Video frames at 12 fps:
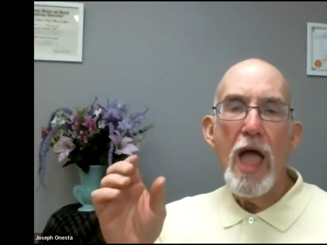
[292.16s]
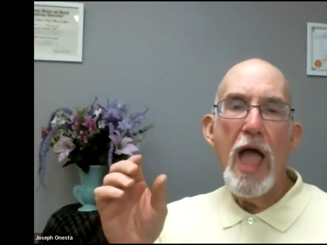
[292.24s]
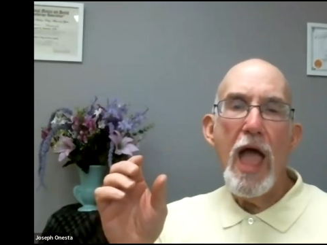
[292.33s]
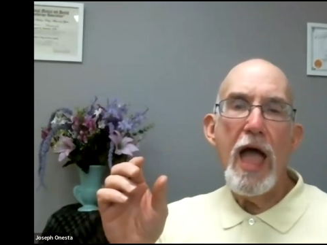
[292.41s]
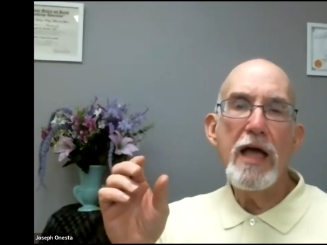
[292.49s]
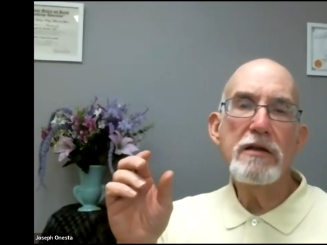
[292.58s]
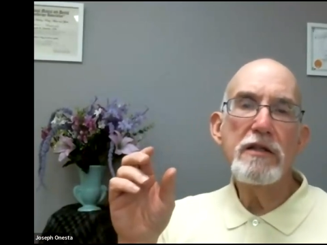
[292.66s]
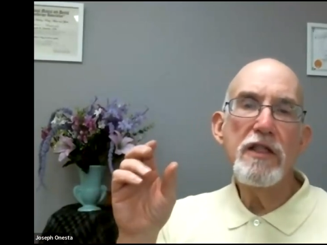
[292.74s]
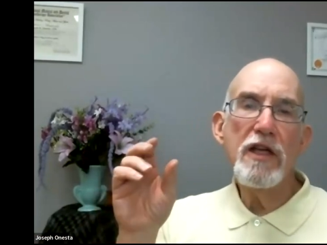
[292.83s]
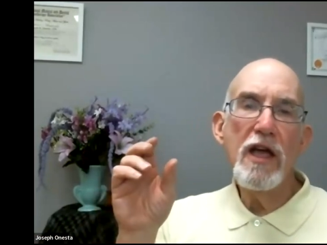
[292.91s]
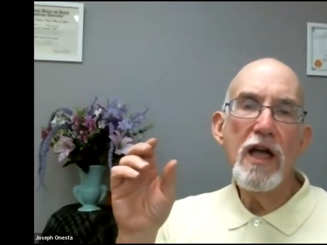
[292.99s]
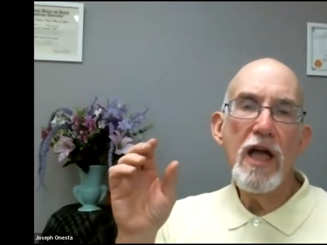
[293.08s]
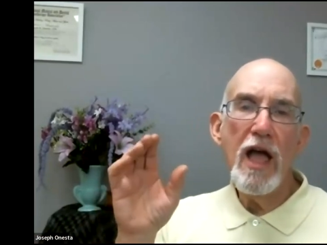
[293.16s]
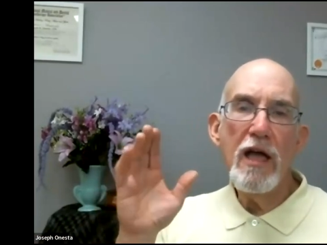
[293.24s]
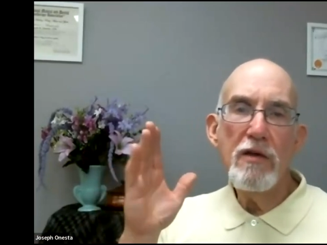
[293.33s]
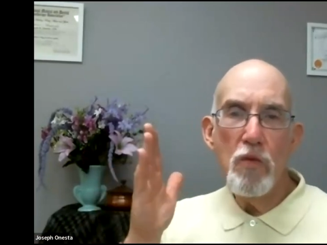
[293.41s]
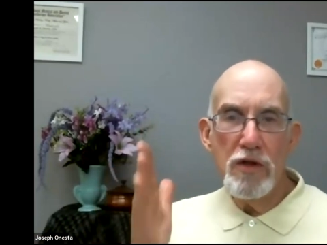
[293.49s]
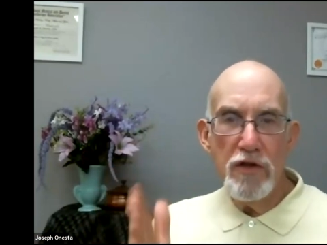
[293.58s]
and
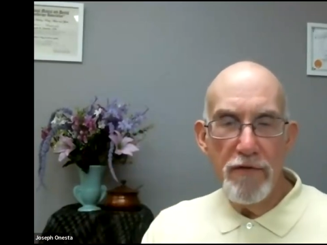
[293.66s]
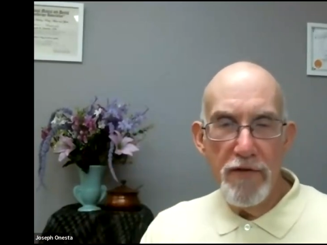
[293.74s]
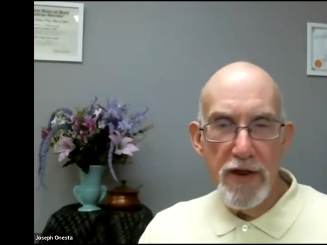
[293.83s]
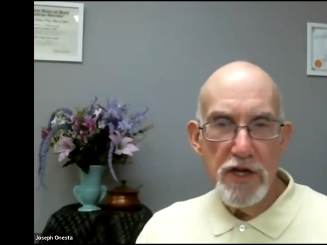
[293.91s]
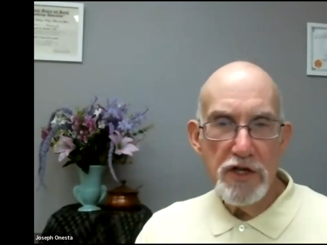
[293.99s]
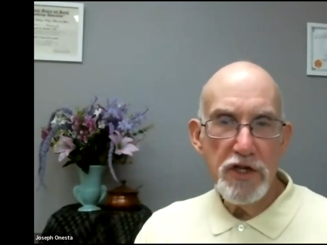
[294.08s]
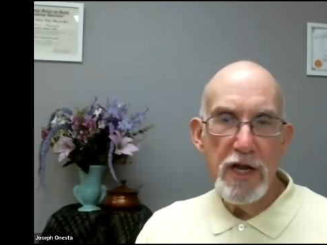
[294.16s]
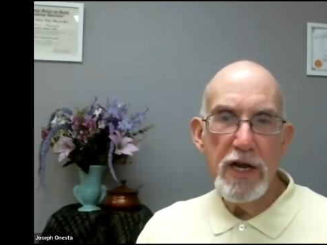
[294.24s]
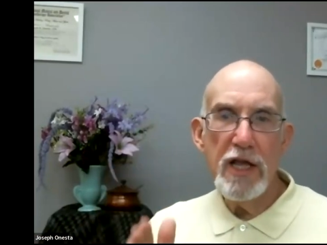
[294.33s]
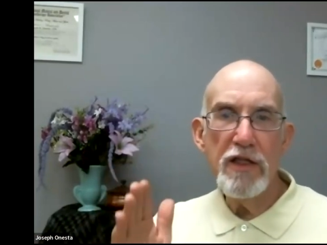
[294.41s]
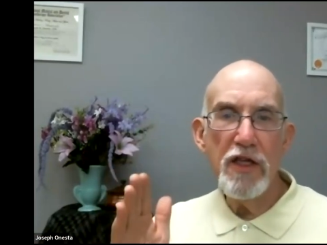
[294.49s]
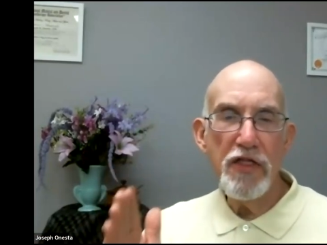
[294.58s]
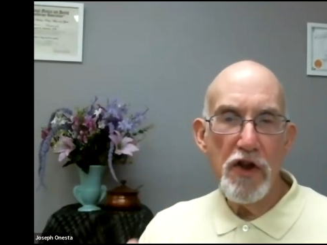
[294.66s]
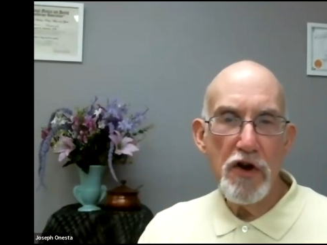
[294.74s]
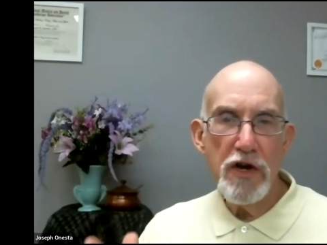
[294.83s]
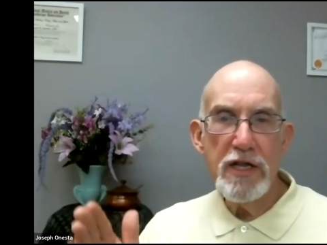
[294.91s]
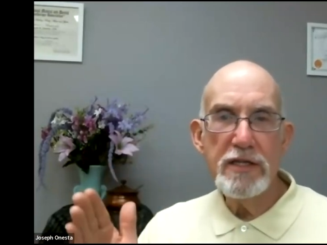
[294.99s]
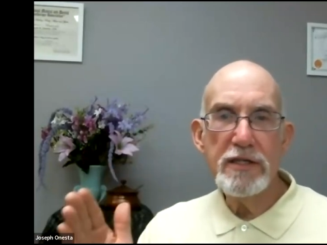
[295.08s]
when you finish eating, the
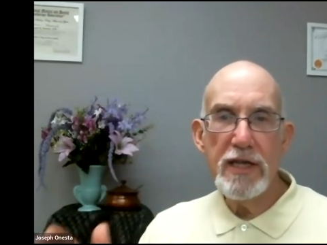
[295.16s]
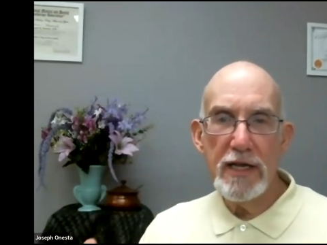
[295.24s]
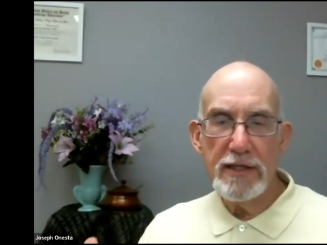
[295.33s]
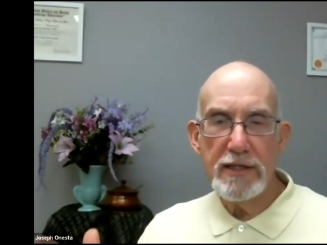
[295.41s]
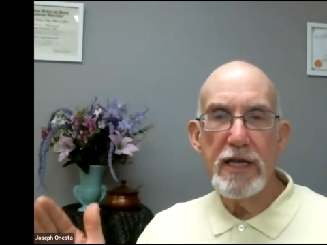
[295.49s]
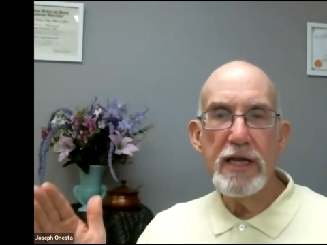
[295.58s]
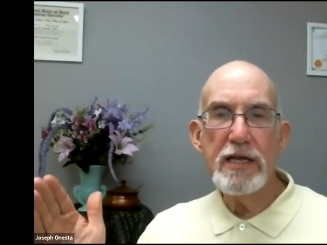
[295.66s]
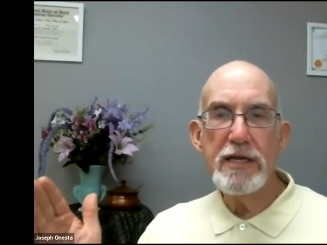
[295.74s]
30, 60,